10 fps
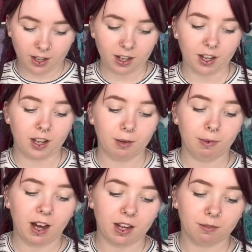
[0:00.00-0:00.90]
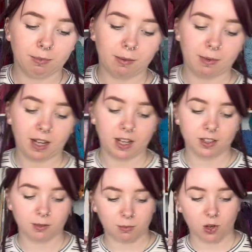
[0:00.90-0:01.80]
I have been making
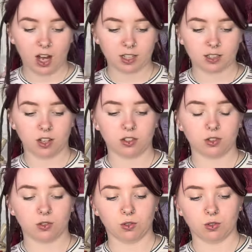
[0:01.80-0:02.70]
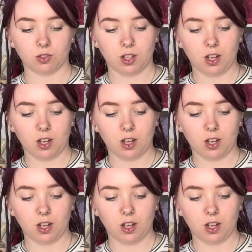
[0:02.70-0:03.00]
some more axolotls,